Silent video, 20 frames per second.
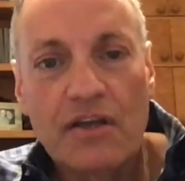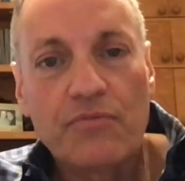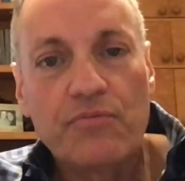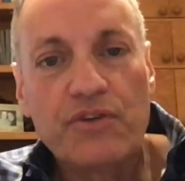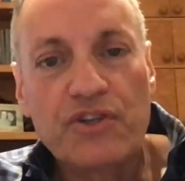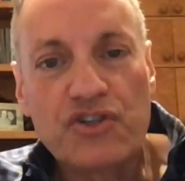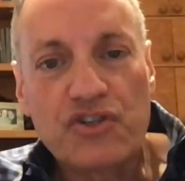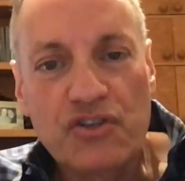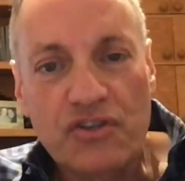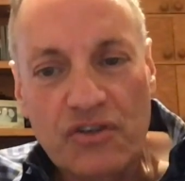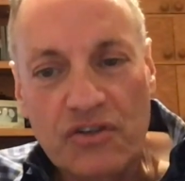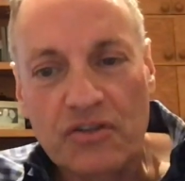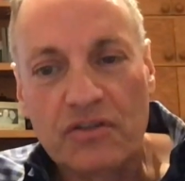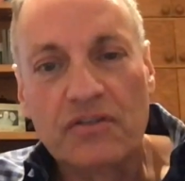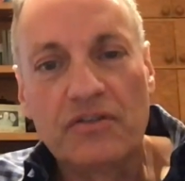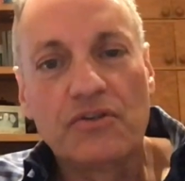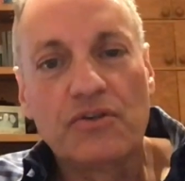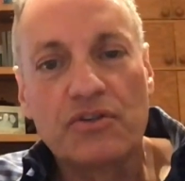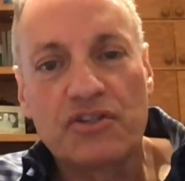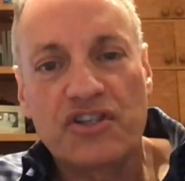which
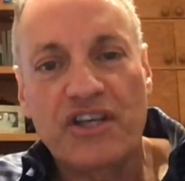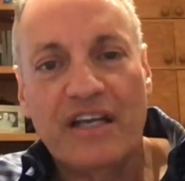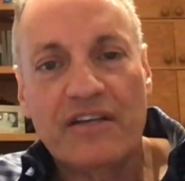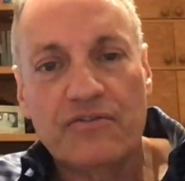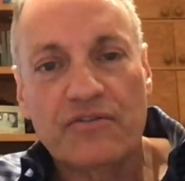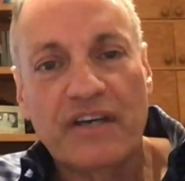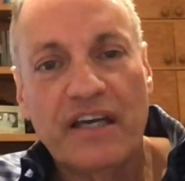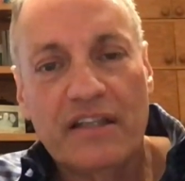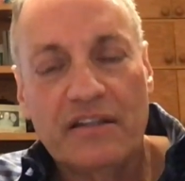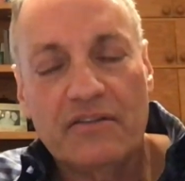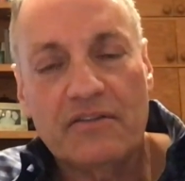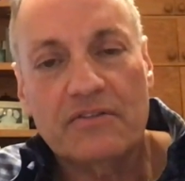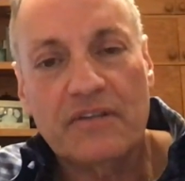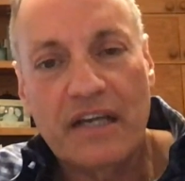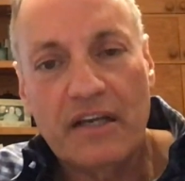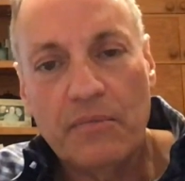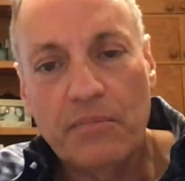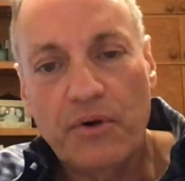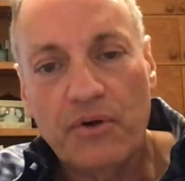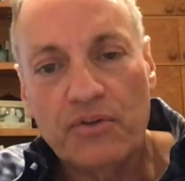do generate the right
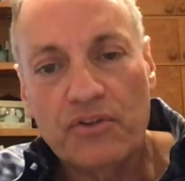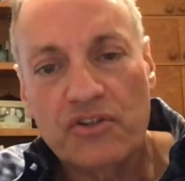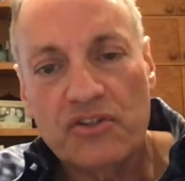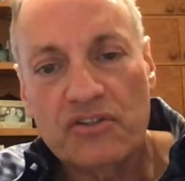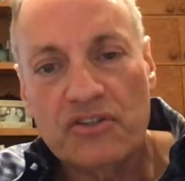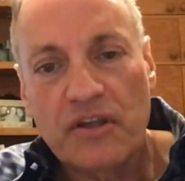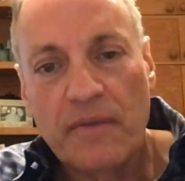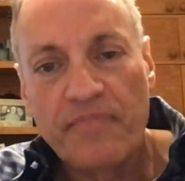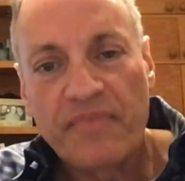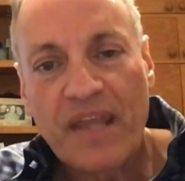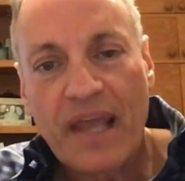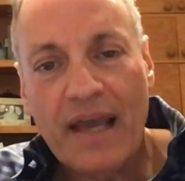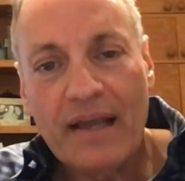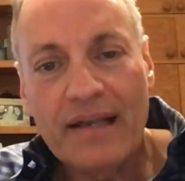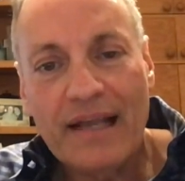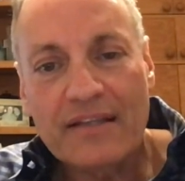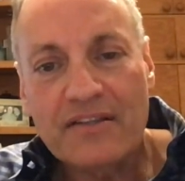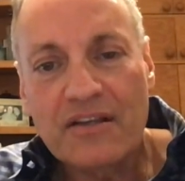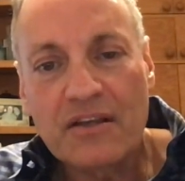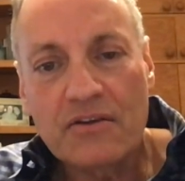emotions. And
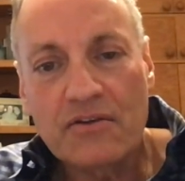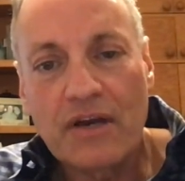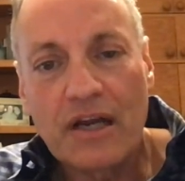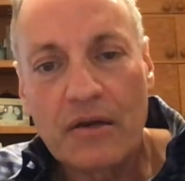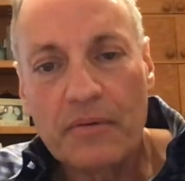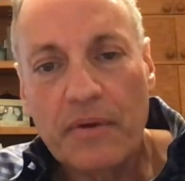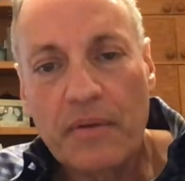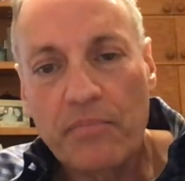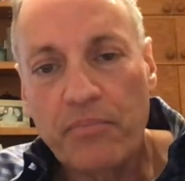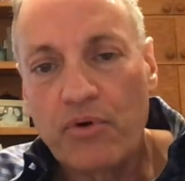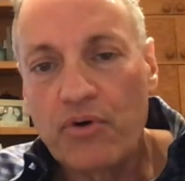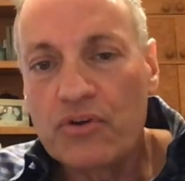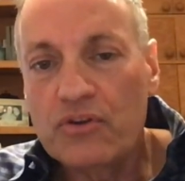that's incredibly important. We